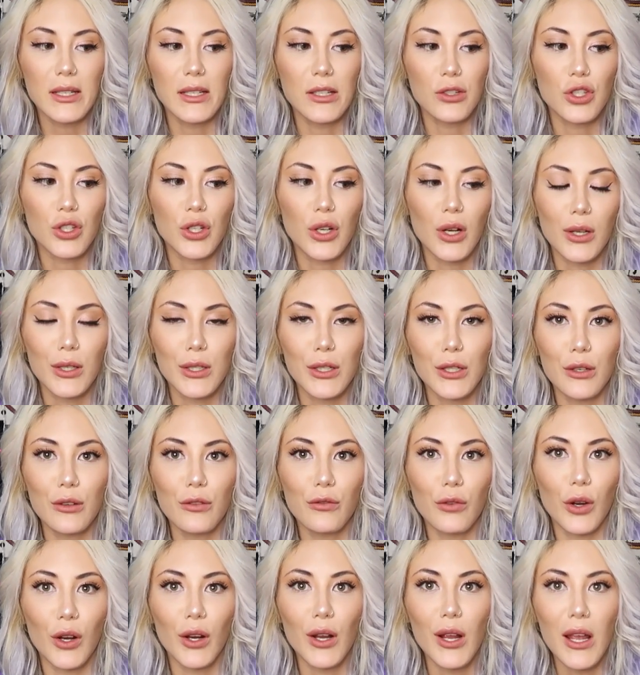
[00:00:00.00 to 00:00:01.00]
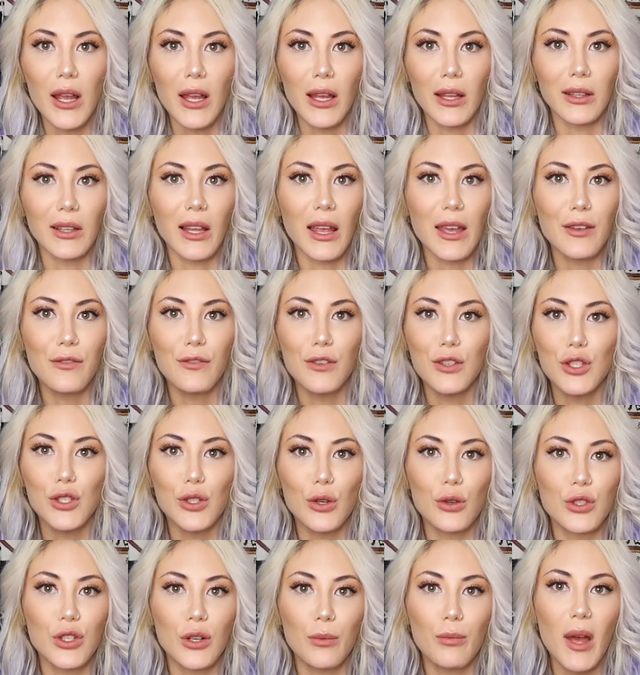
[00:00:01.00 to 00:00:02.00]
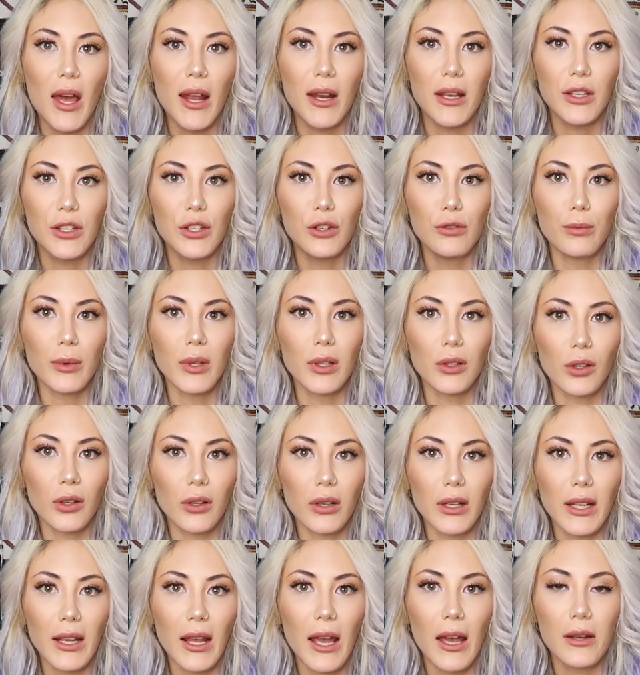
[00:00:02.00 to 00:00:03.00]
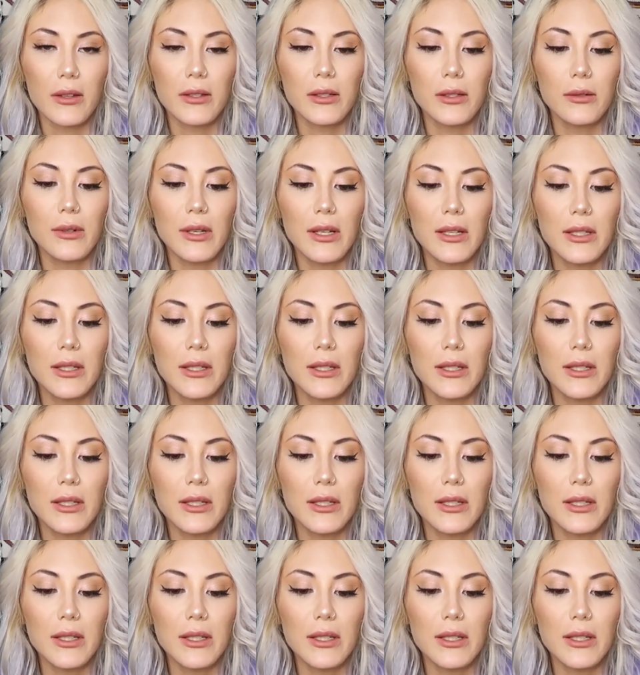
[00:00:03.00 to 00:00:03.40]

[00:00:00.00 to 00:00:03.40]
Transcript: destructive, or life is so dramatic, you've been learning how to